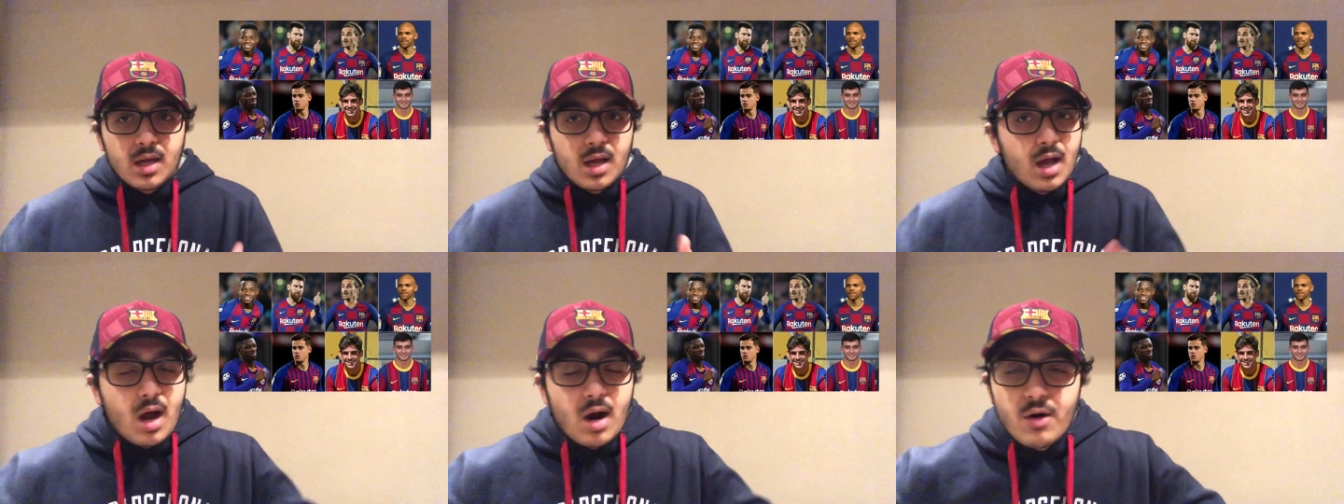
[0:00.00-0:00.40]

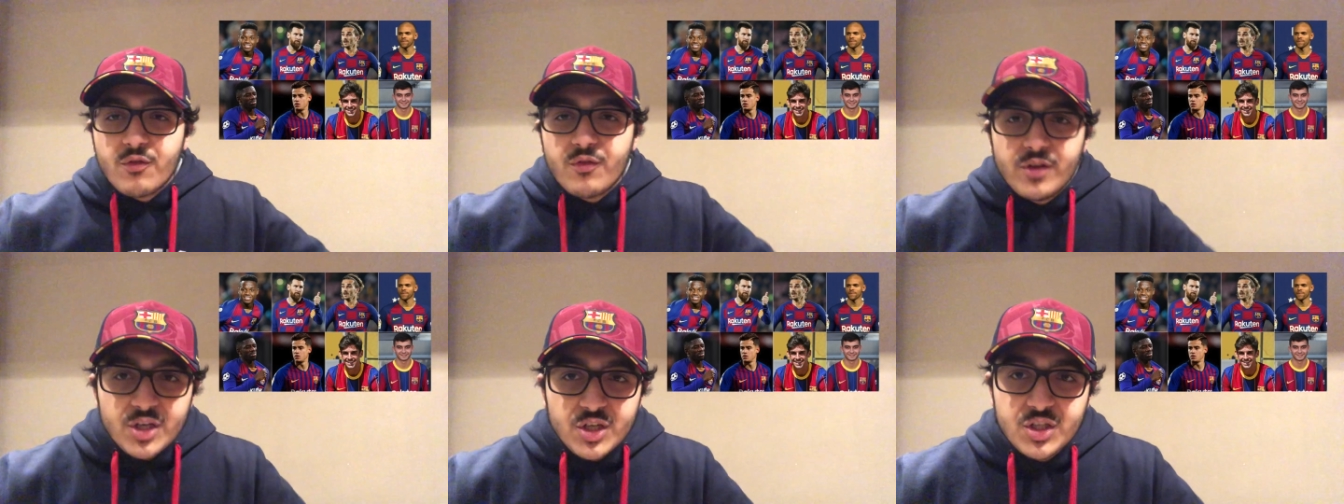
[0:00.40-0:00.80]
Our
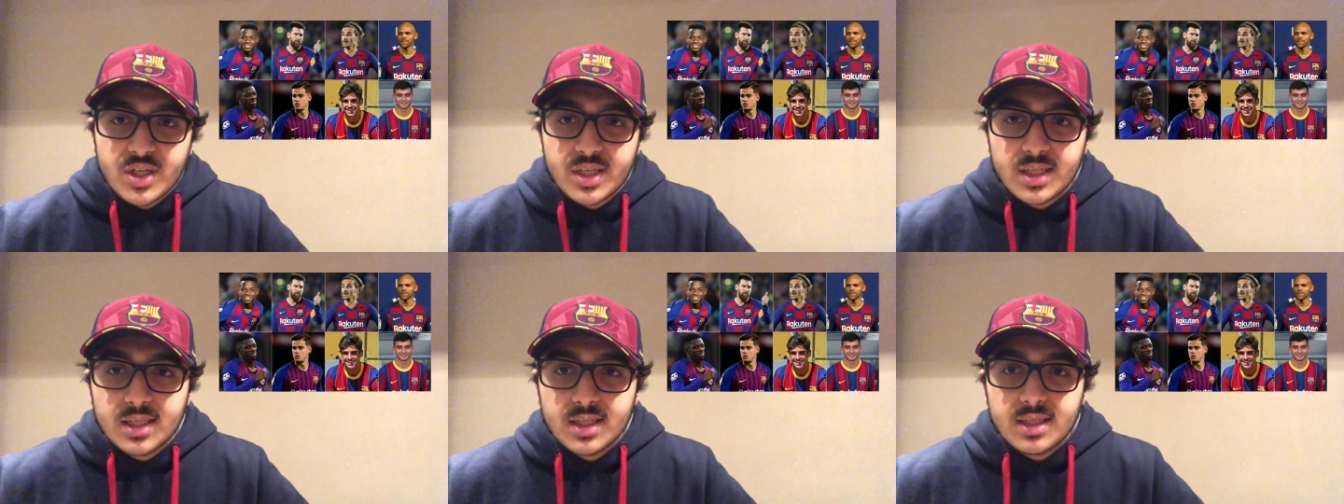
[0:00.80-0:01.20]

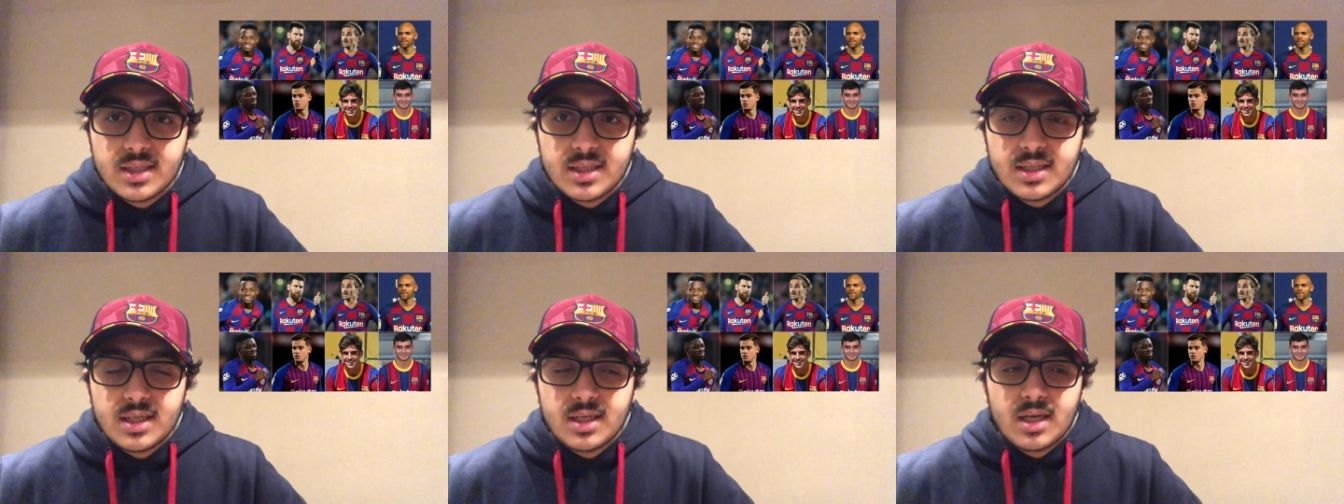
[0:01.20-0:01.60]
finishing,
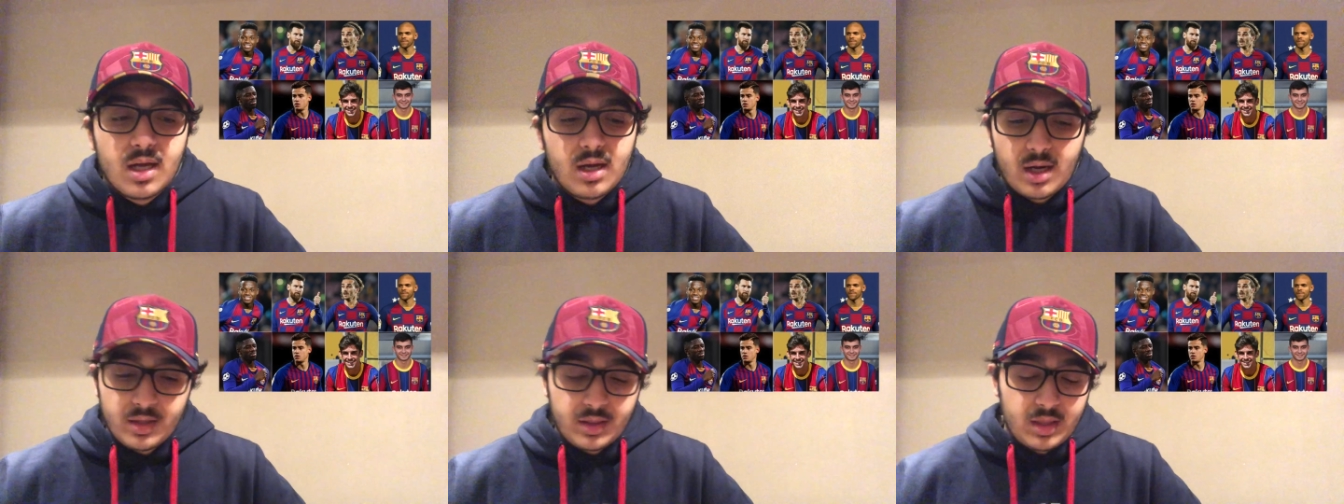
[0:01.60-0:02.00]

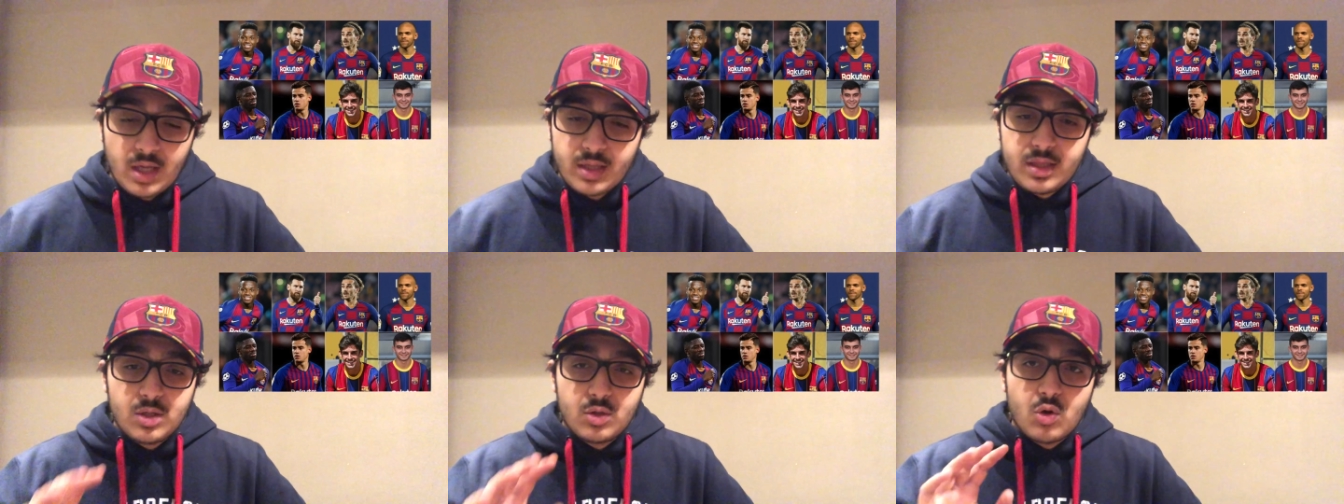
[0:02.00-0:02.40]
I
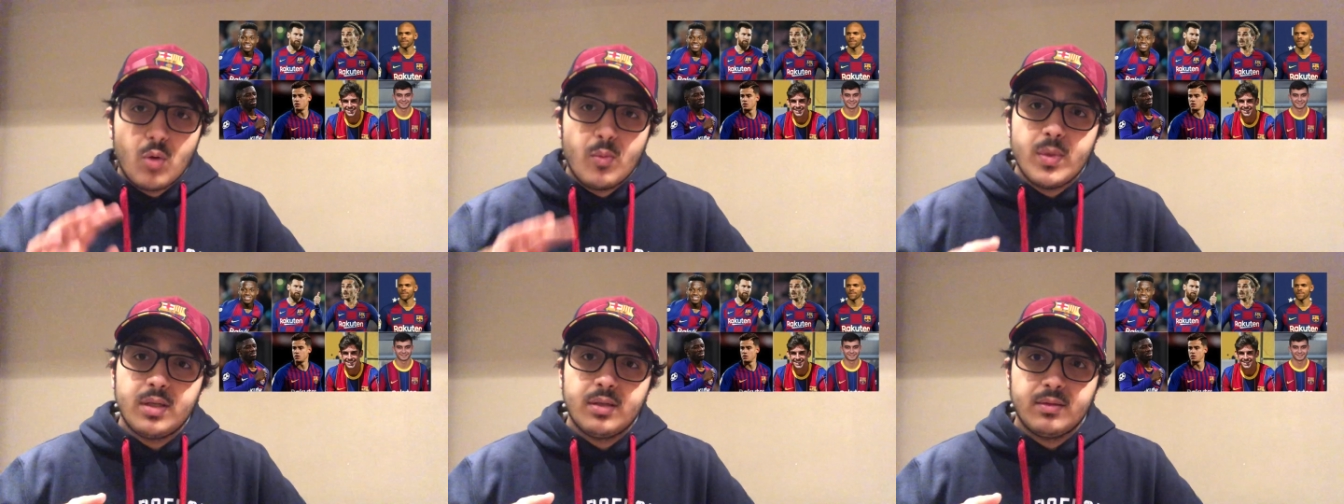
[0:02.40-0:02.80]
think
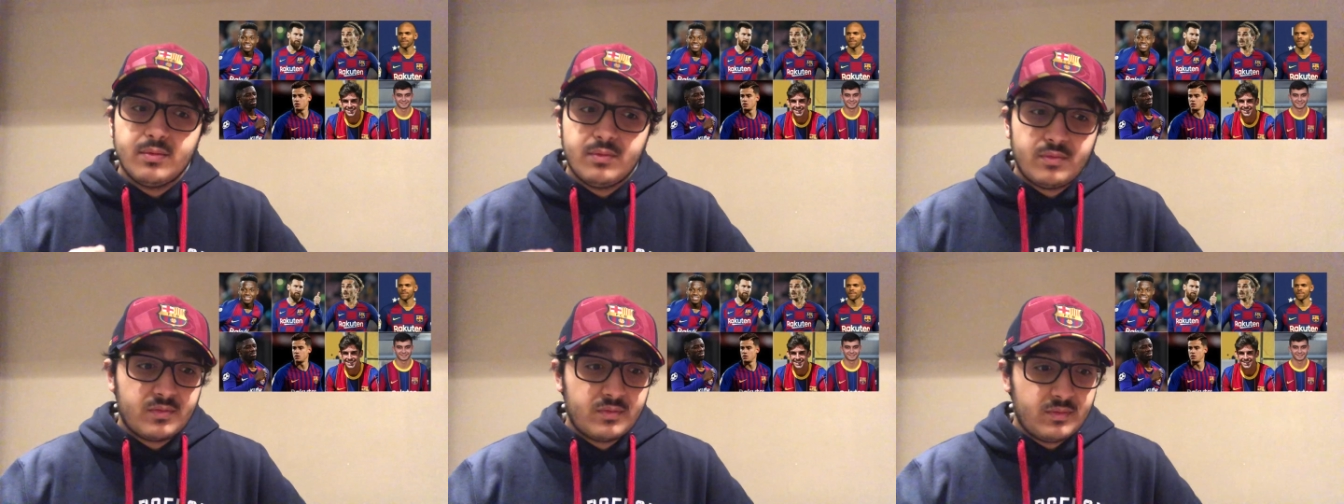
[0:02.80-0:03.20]
Koeman,
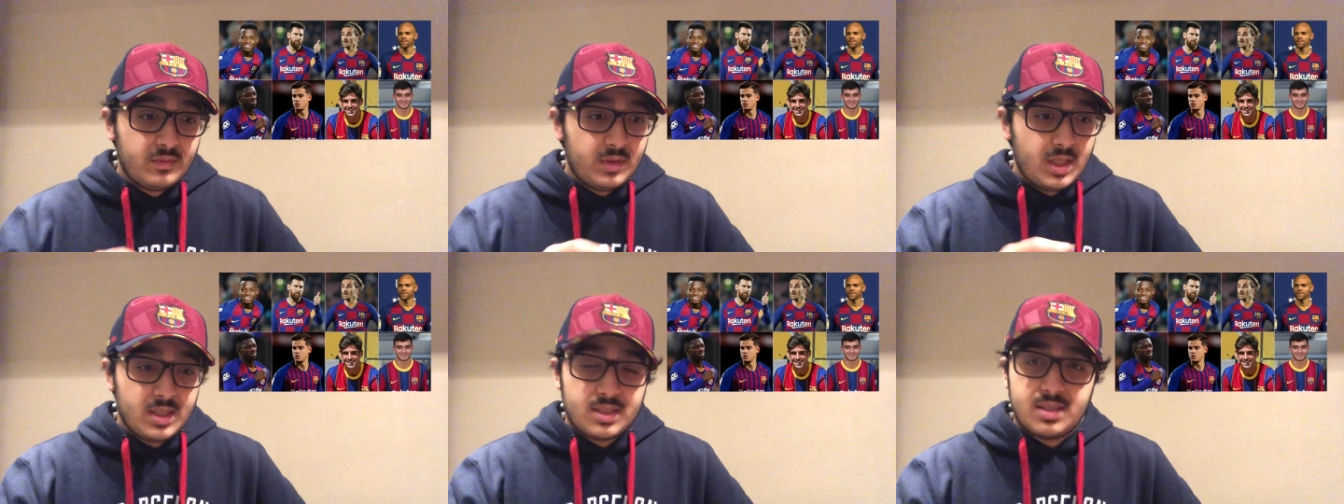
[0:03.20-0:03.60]

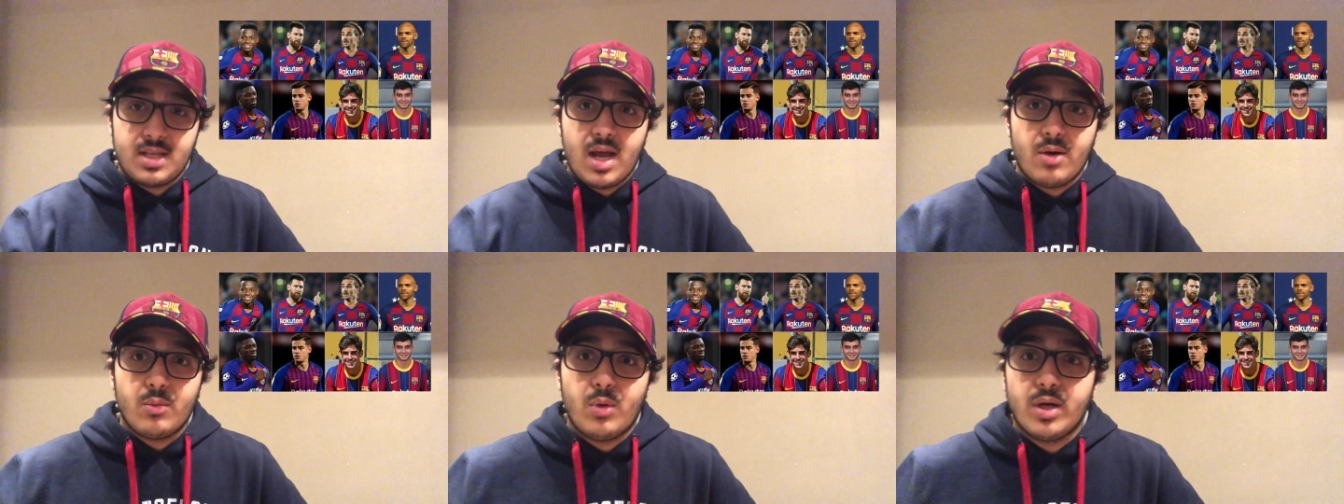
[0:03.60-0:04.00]
it's
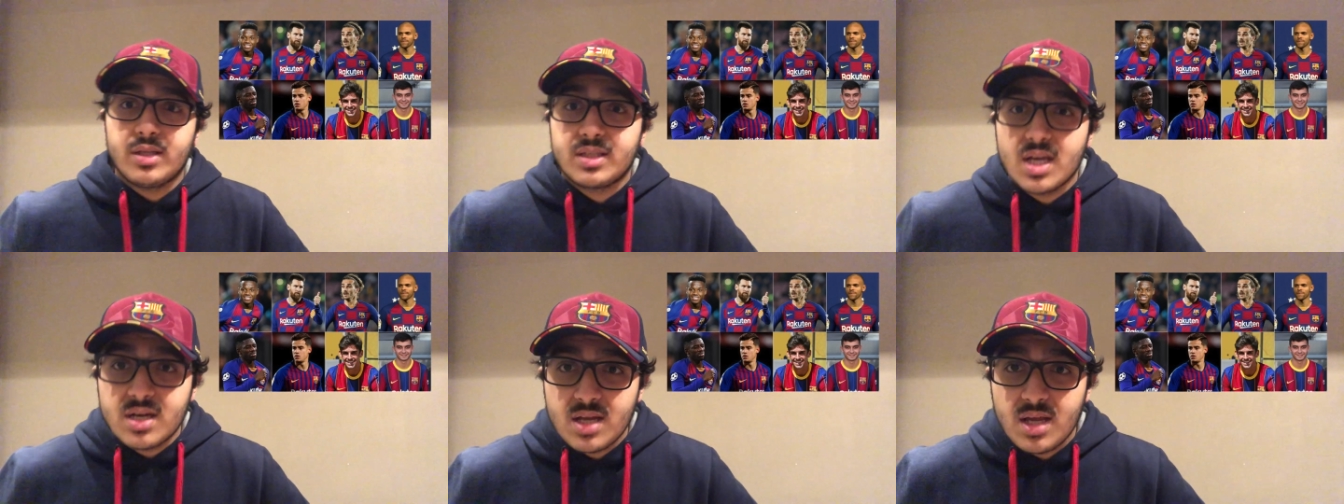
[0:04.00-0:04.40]
now what,
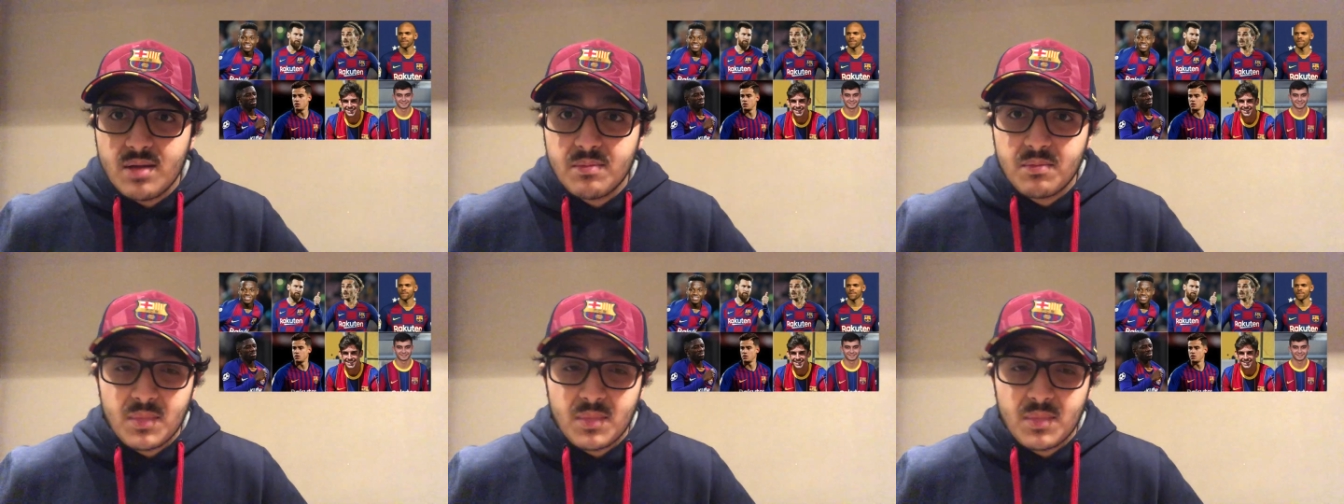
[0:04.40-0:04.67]
Sunday?